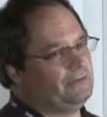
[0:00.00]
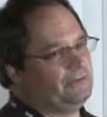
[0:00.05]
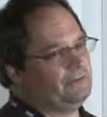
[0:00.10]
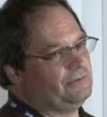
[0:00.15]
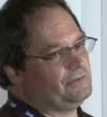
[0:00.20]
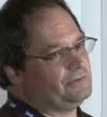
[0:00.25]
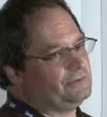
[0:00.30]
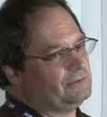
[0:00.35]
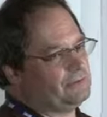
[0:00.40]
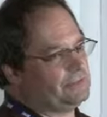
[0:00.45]

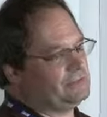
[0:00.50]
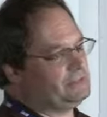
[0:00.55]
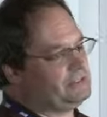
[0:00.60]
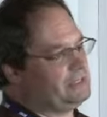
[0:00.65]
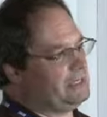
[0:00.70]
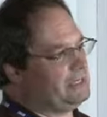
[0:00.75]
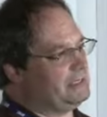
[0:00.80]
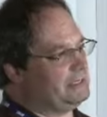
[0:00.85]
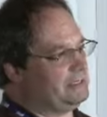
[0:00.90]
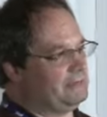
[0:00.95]
the sorts
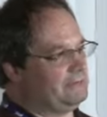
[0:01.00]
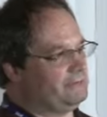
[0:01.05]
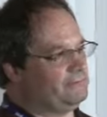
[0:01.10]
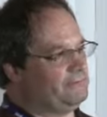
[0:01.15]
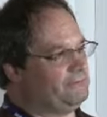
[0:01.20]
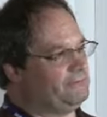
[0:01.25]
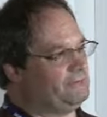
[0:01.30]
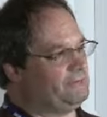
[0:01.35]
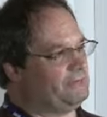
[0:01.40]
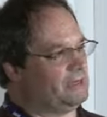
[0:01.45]

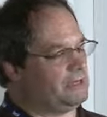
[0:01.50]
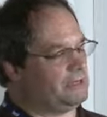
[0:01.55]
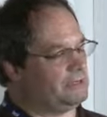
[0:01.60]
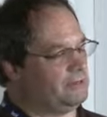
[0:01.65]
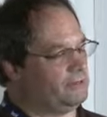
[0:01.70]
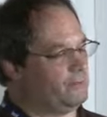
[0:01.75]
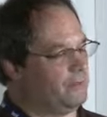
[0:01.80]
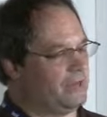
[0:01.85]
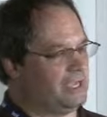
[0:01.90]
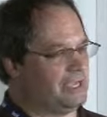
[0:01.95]
of
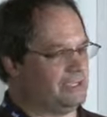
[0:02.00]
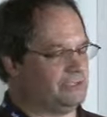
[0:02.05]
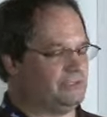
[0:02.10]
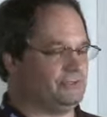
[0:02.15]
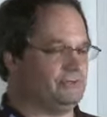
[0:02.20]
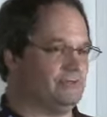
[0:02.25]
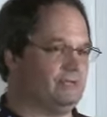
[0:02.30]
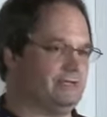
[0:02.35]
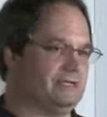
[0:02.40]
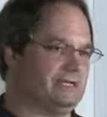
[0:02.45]
ways
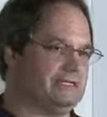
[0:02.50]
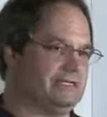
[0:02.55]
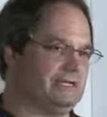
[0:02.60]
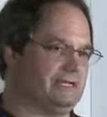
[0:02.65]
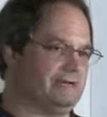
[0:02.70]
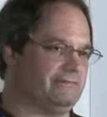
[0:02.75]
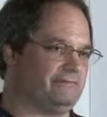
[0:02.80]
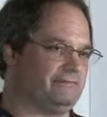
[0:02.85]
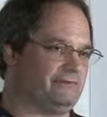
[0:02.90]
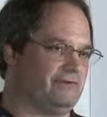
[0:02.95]
you can
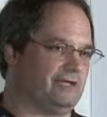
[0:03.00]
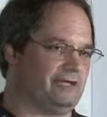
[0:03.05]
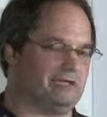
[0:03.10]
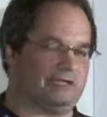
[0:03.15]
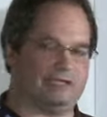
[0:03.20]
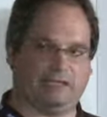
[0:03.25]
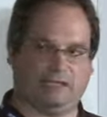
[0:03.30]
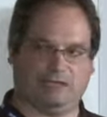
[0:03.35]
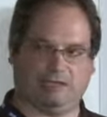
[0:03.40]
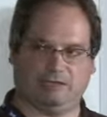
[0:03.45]
identify
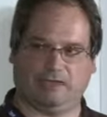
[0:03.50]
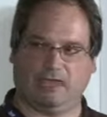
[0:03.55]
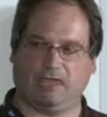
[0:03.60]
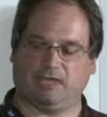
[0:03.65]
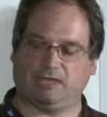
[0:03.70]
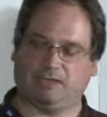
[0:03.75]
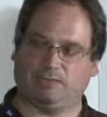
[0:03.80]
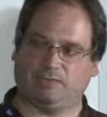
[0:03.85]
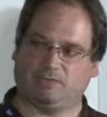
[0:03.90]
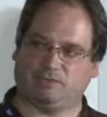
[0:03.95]
a
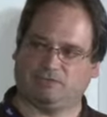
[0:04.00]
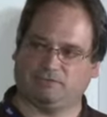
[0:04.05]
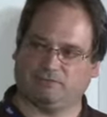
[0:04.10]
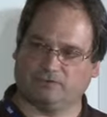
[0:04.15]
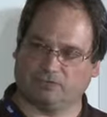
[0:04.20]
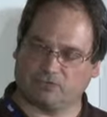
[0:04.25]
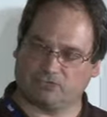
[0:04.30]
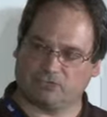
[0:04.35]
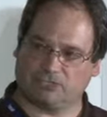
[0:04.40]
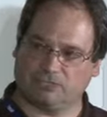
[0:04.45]
document's
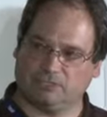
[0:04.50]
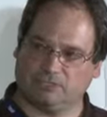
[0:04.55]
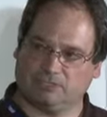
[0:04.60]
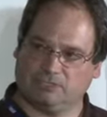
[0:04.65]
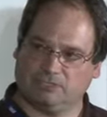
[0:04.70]
version.